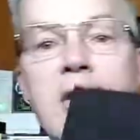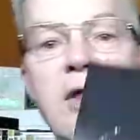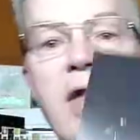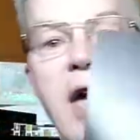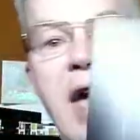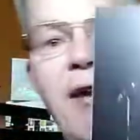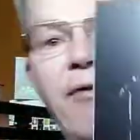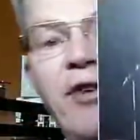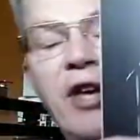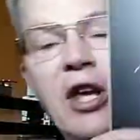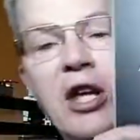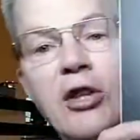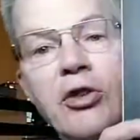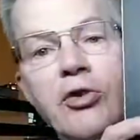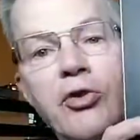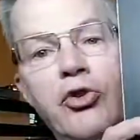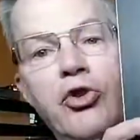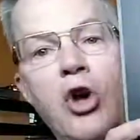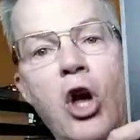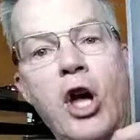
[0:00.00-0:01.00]
laughing
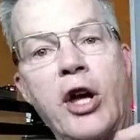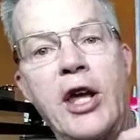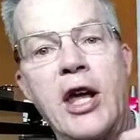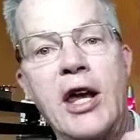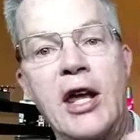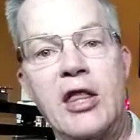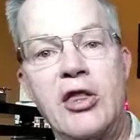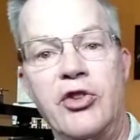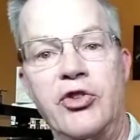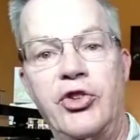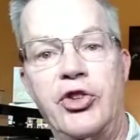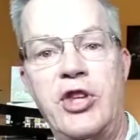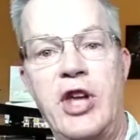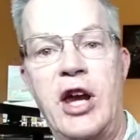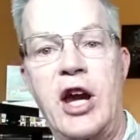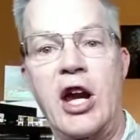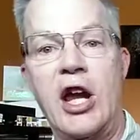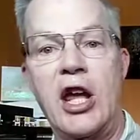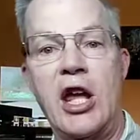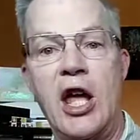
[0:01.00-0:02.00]
and talking in the
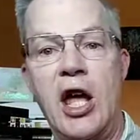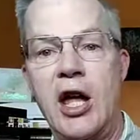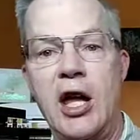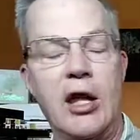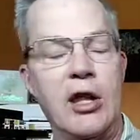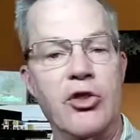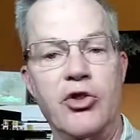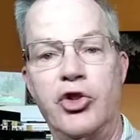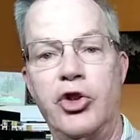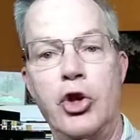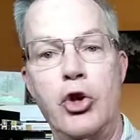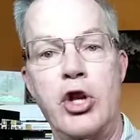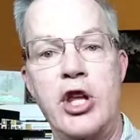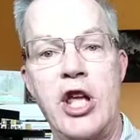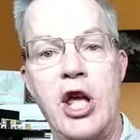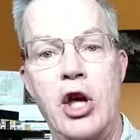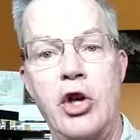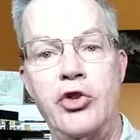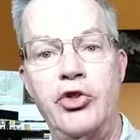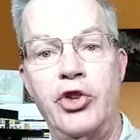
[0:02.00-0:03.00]

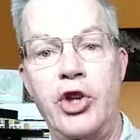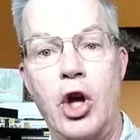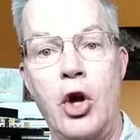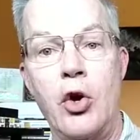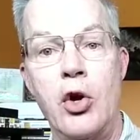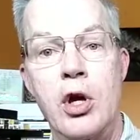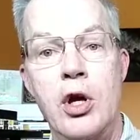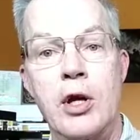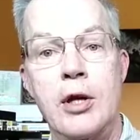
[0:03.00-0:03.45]
studio. So